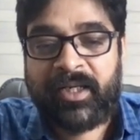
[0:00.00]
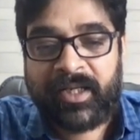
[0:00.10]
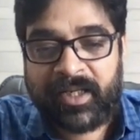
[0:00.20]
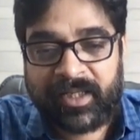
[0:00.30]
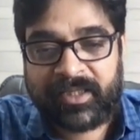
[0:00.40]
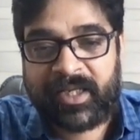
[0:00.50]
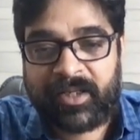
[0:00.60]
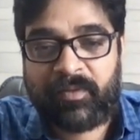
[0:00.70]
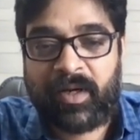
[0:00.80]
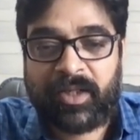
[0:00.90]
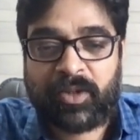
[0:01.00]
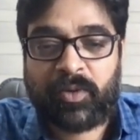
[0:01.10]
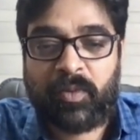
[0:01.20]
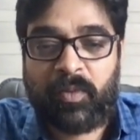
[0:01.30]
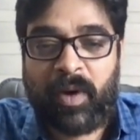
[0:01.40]
is equal to
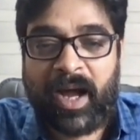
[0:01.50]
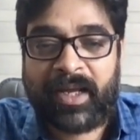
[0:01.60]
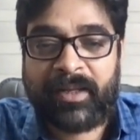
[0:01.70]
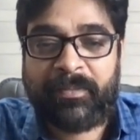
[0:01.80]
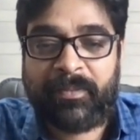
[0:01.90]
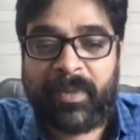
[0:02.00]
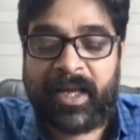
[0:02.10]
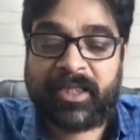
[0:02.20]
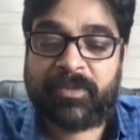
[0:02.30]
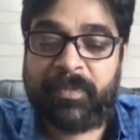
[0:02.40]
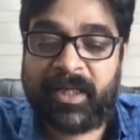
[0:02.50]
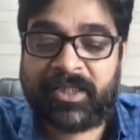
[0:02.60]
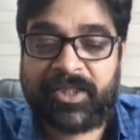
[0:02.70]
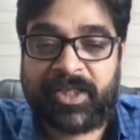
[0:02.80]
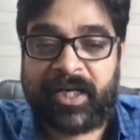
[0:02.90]
Y X
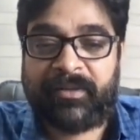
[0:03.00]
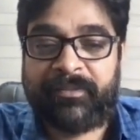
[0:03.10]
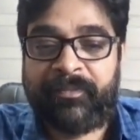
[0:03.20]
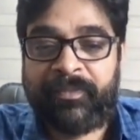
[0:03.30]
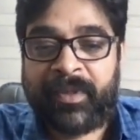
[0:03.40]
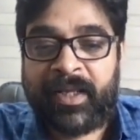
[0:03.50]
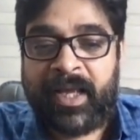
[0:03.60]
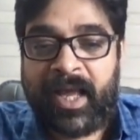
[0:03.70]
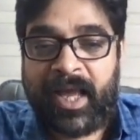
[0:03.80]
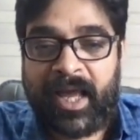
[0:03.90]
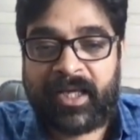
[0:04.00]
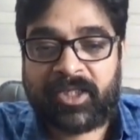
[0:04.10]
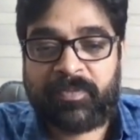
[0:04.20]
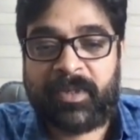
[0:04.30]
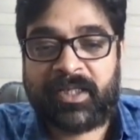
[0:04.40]
plus Z. X
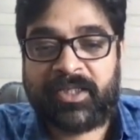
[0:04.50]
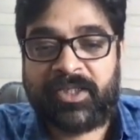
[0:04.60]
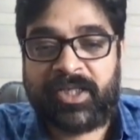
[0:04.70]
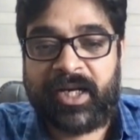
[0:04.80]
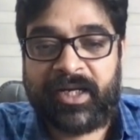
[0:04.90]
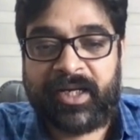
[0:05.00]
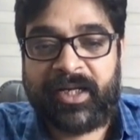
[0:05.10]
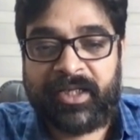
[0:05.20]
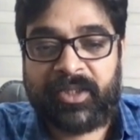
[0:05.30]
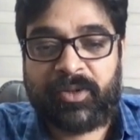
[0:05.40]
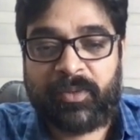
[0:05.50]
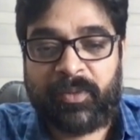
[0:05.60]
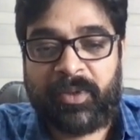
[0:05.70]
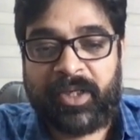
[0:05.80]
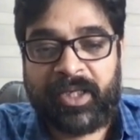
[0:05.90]
plus Z into
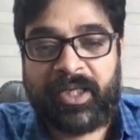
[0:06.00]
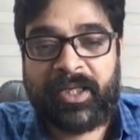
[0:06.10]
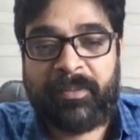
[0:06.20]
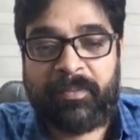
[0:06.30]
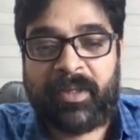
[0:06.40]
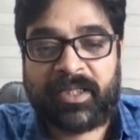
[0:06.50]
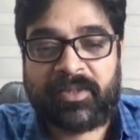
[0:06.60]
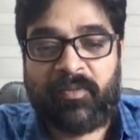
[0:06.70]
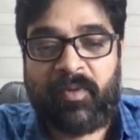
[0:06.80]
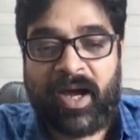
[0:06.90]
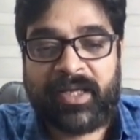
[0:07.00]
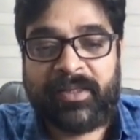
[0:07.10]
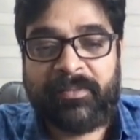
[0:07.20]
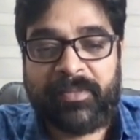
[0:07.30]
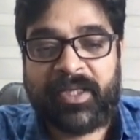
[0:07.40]
E plus
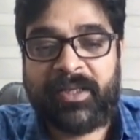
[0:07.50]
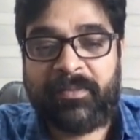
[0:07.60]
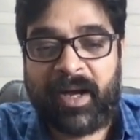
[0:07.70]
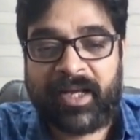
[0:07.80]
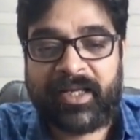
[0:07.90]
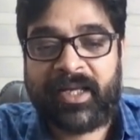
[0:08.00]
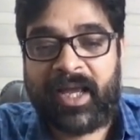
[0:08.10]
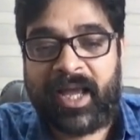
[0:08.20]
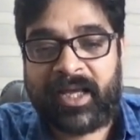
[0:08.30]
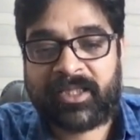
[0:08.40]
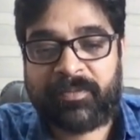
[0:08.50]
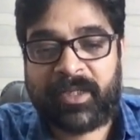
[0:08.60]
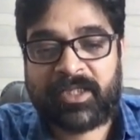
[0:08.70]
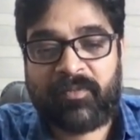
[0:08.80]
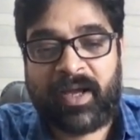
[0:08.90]
YB by X
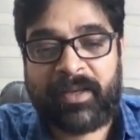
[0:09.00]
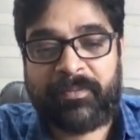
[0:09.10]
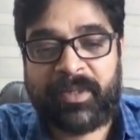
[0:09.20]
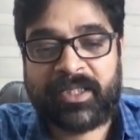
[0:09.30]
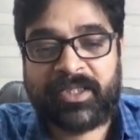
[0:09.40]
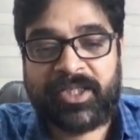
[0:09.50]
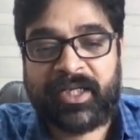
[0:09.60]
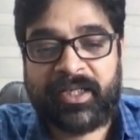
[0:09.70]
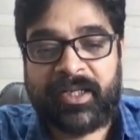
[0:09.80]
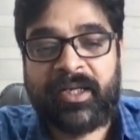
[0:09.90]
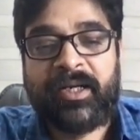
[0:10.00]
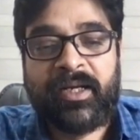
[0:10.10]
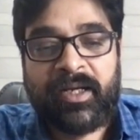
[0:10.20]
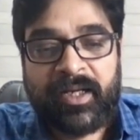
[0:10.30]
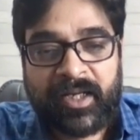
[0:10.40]
plus Y plus Z
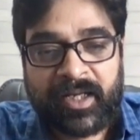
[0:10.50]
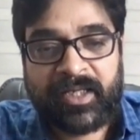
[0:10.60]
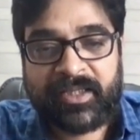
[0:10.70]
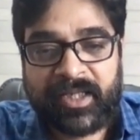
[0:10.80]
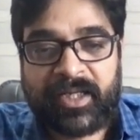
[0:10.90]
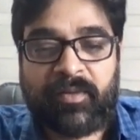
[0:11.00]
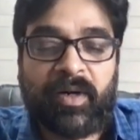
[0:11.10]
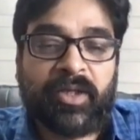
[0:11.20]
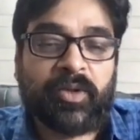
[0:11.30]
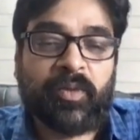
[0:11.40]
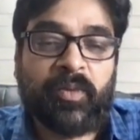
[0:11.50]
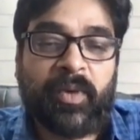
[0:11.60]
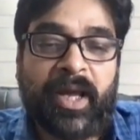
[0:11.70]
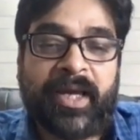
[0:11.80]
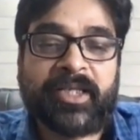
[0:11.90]
is equal to
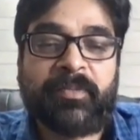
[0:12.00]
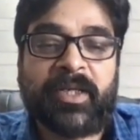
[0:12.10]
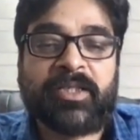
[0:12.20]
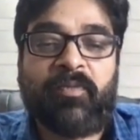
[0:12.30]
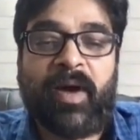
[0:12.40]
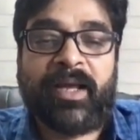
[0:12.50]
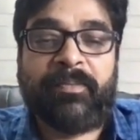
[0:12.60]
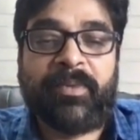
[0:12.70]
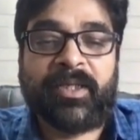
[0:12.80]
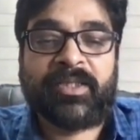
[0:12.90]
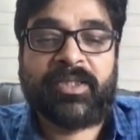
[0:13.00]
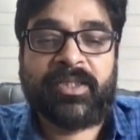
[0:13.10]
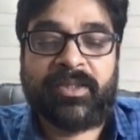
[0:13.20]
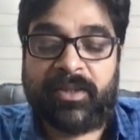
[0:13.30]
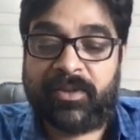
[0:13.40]
X plus Y plus,